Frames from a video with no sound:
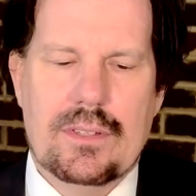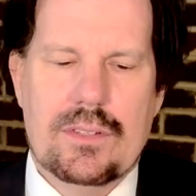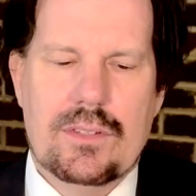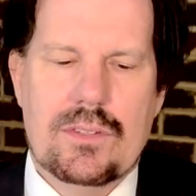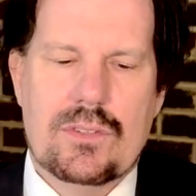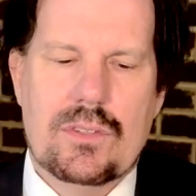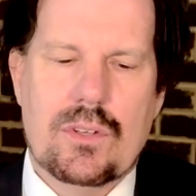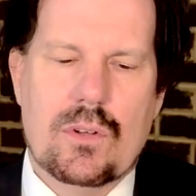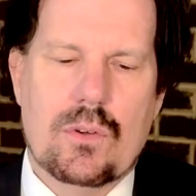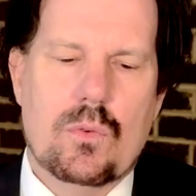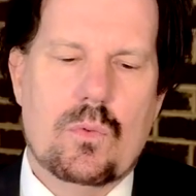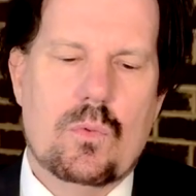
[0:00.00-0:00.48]

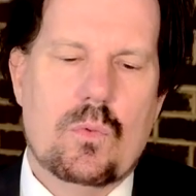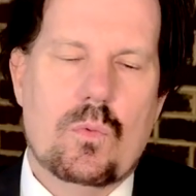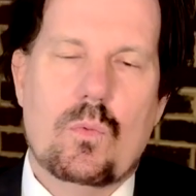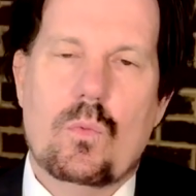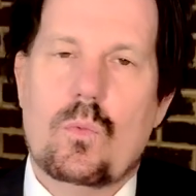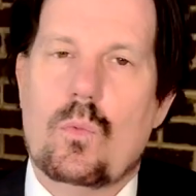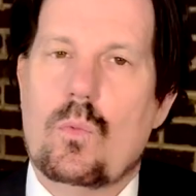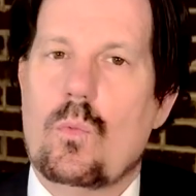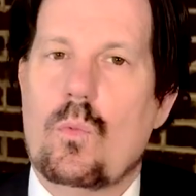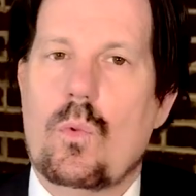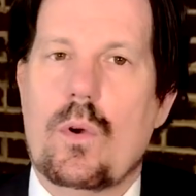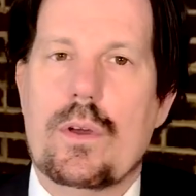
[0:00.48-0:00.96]
So
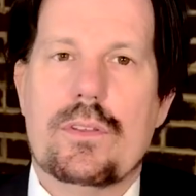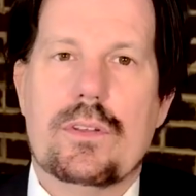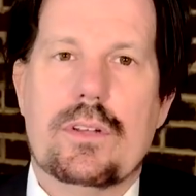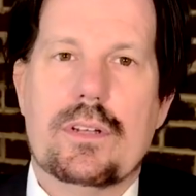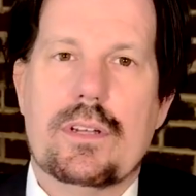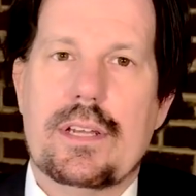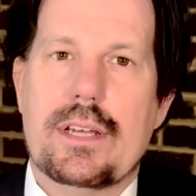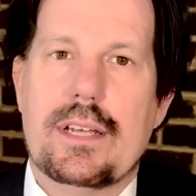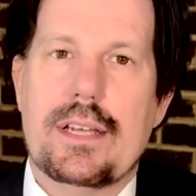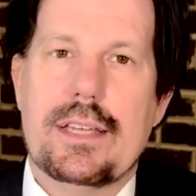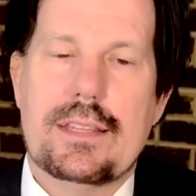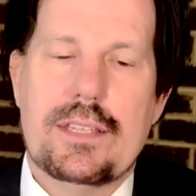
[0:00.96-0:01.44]
whether you're
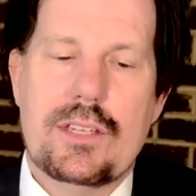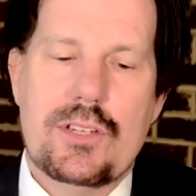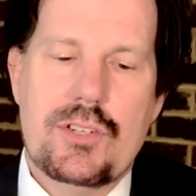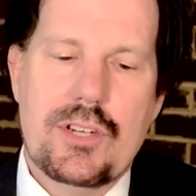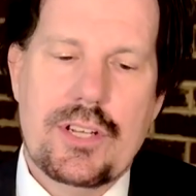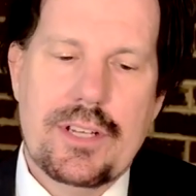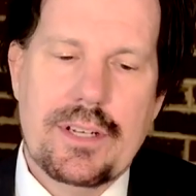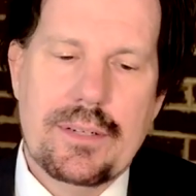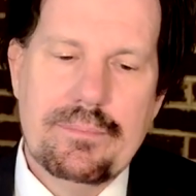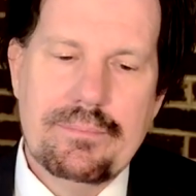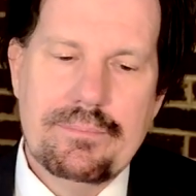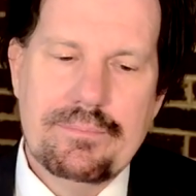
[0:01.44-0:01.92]
going to hit the
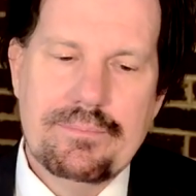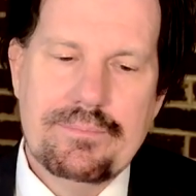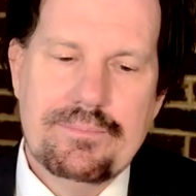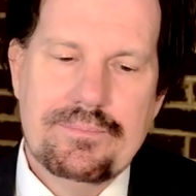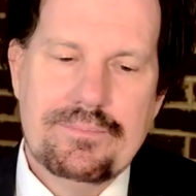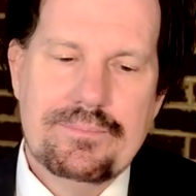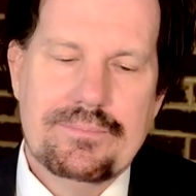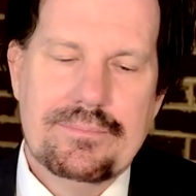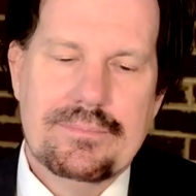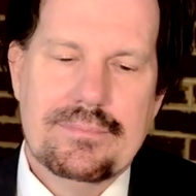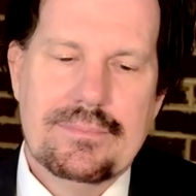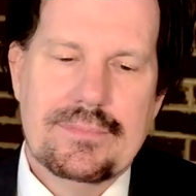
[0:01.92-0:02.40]
gym
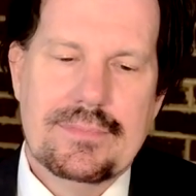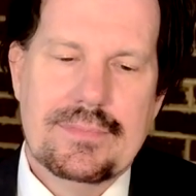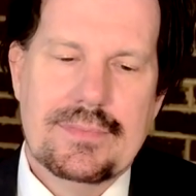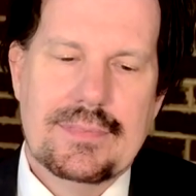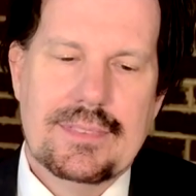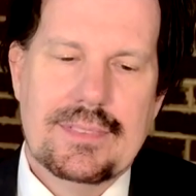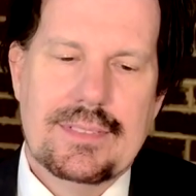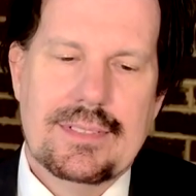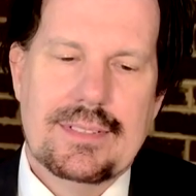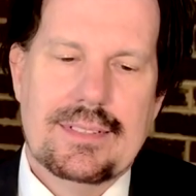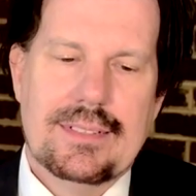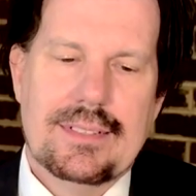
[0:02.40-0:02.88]

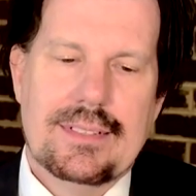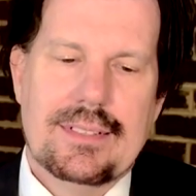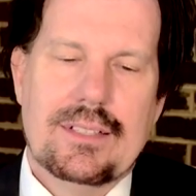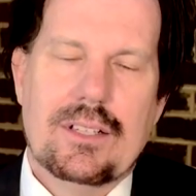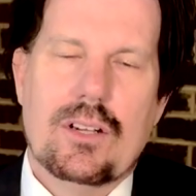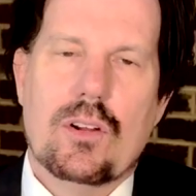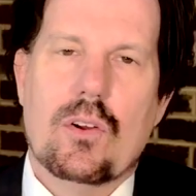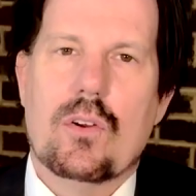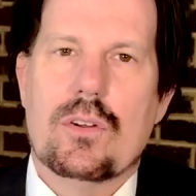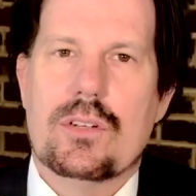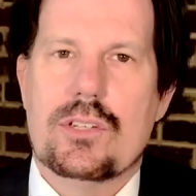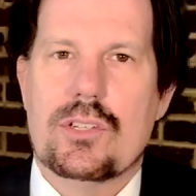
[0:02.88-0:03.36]

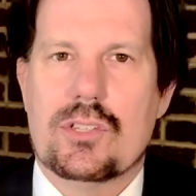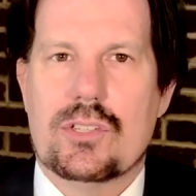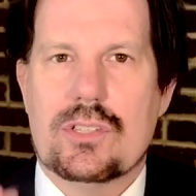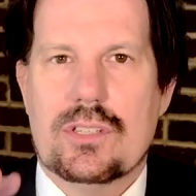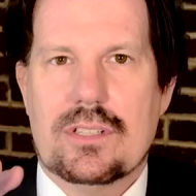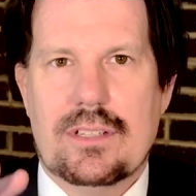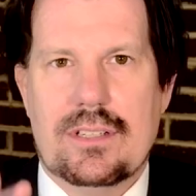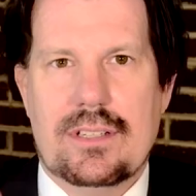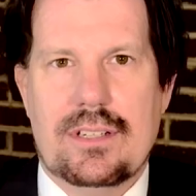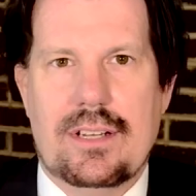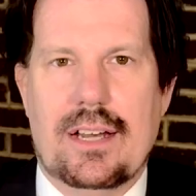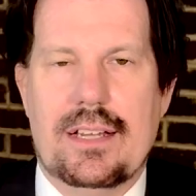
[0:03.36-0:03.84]
or just
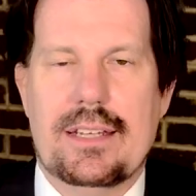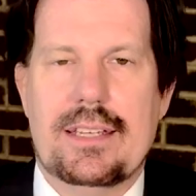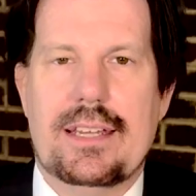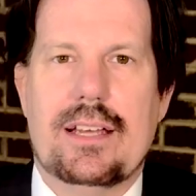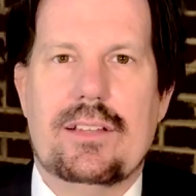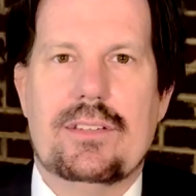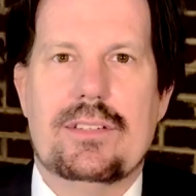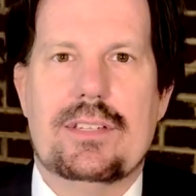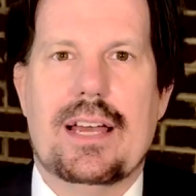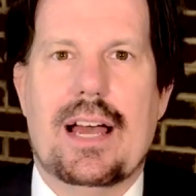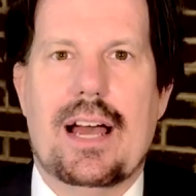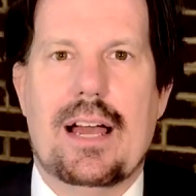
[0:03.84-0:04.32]
cut
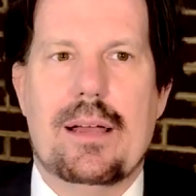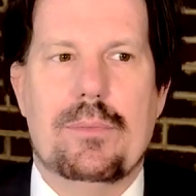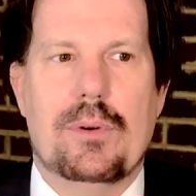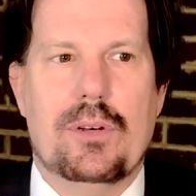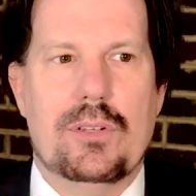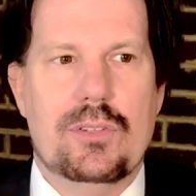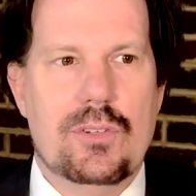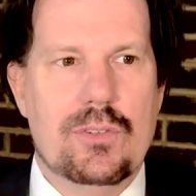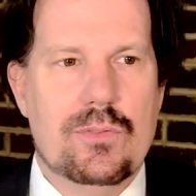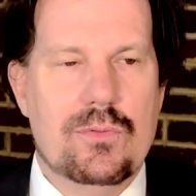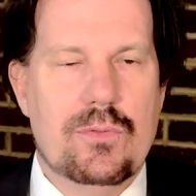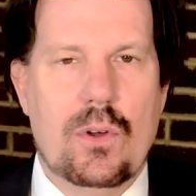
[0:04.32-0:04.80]
down time
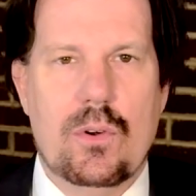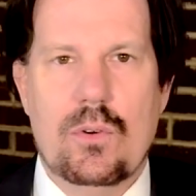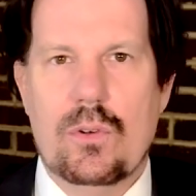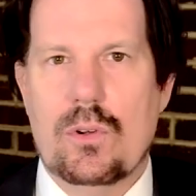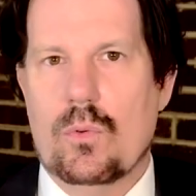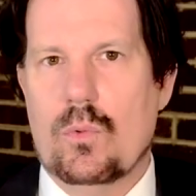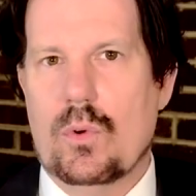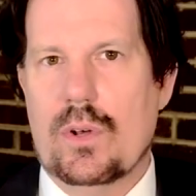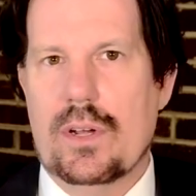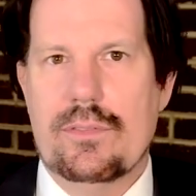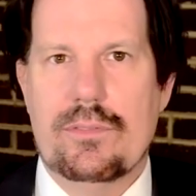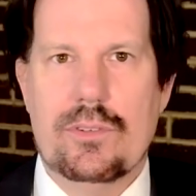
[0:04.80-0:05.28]
on your phone or
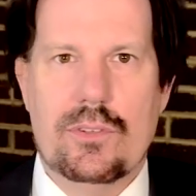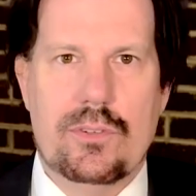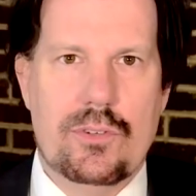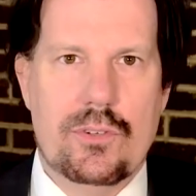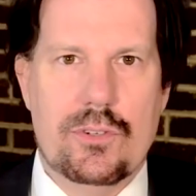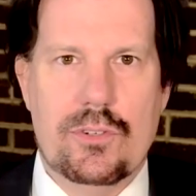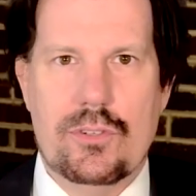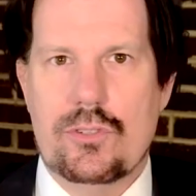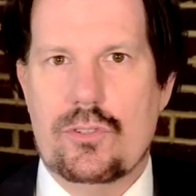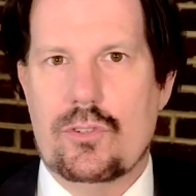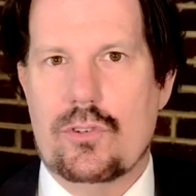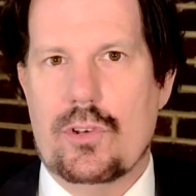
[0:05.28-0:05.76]
whatever
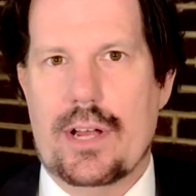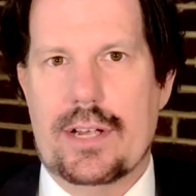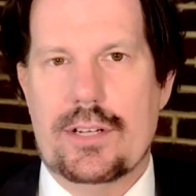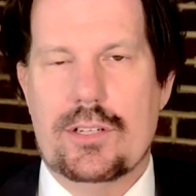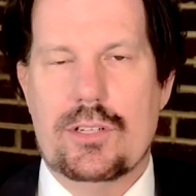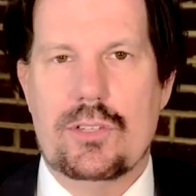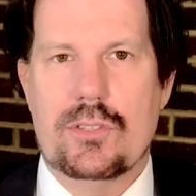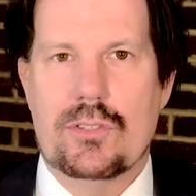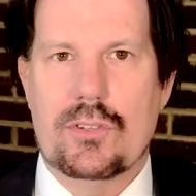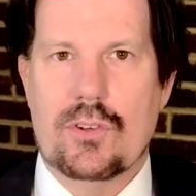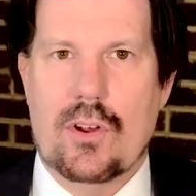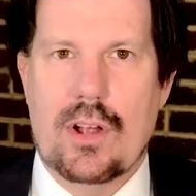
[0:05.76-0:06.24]
your
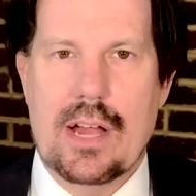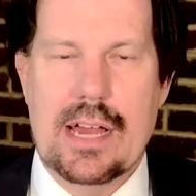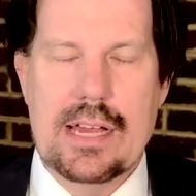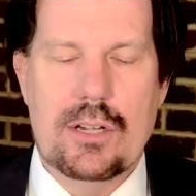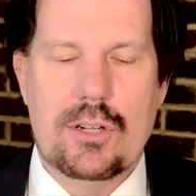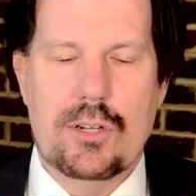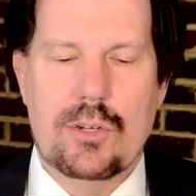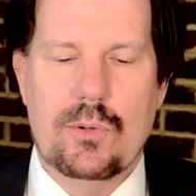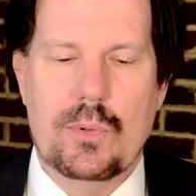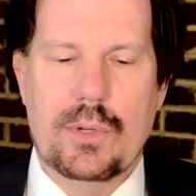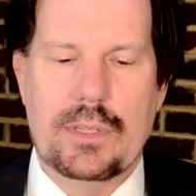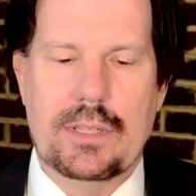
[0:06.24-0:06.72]
distractions are, I
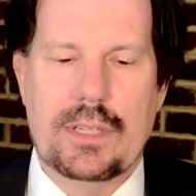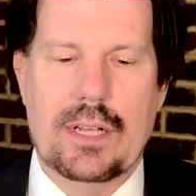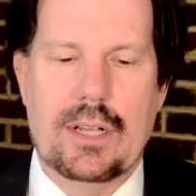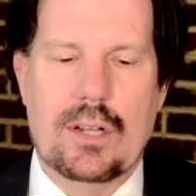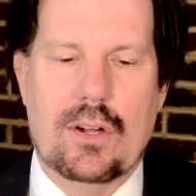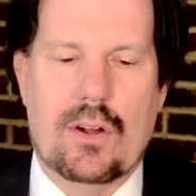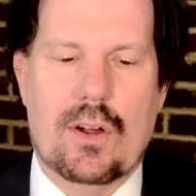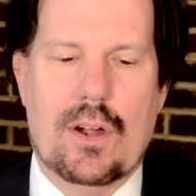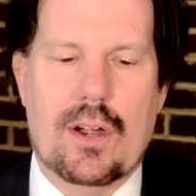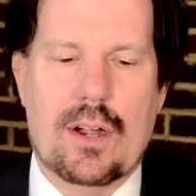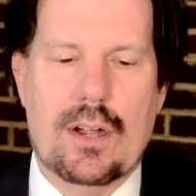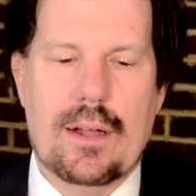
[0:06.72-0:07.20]
don't know what they
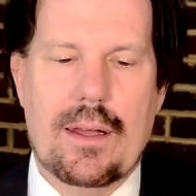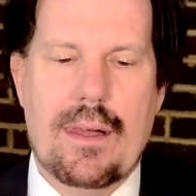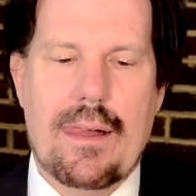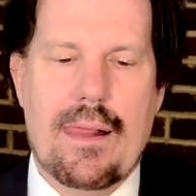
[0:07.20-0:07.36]
are.